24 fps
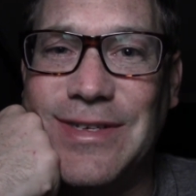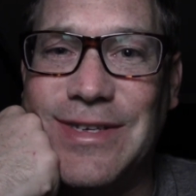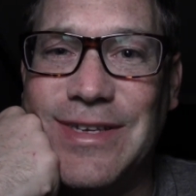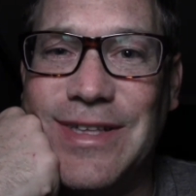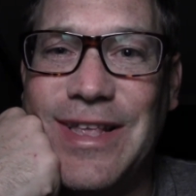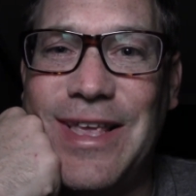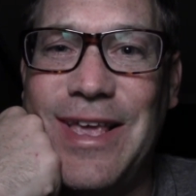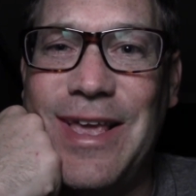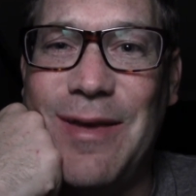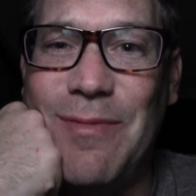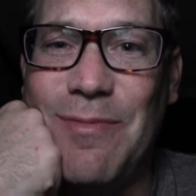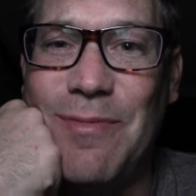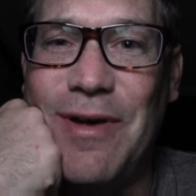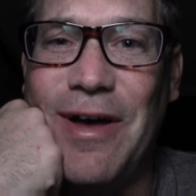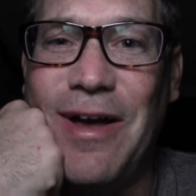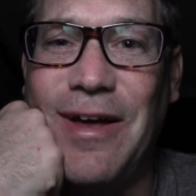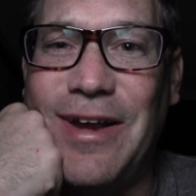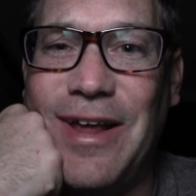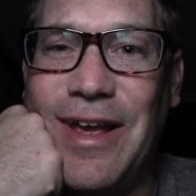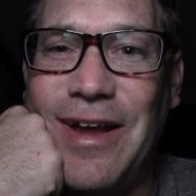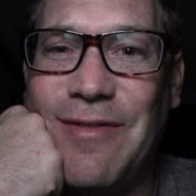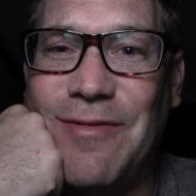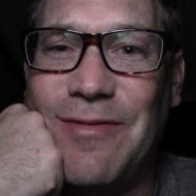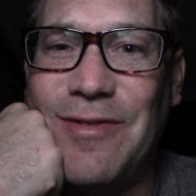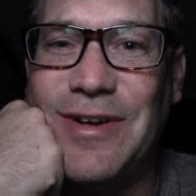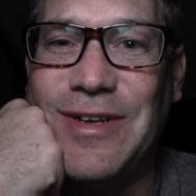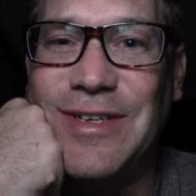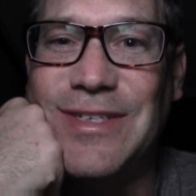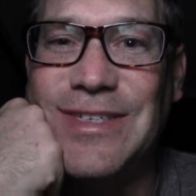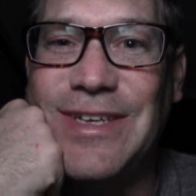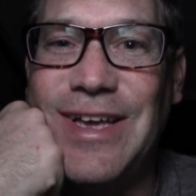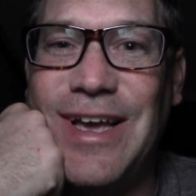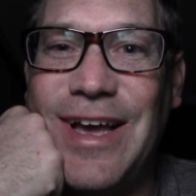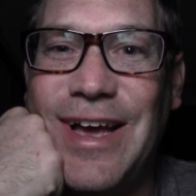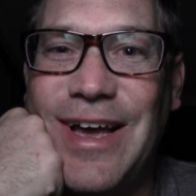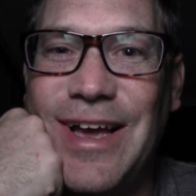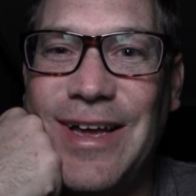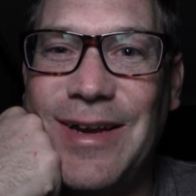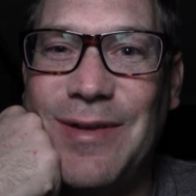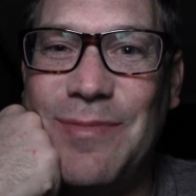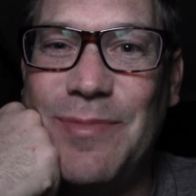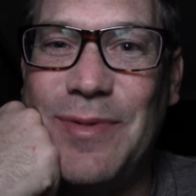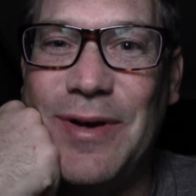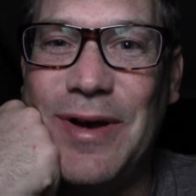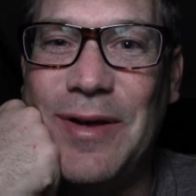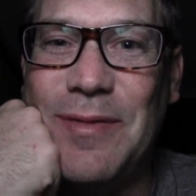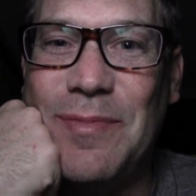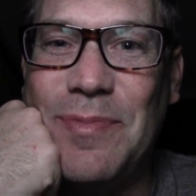sleep on every side,
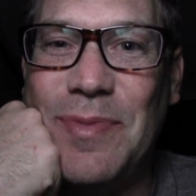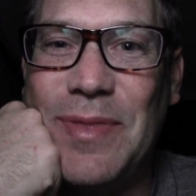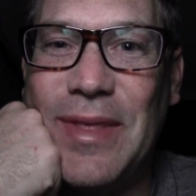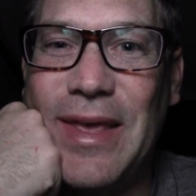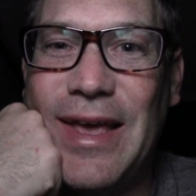but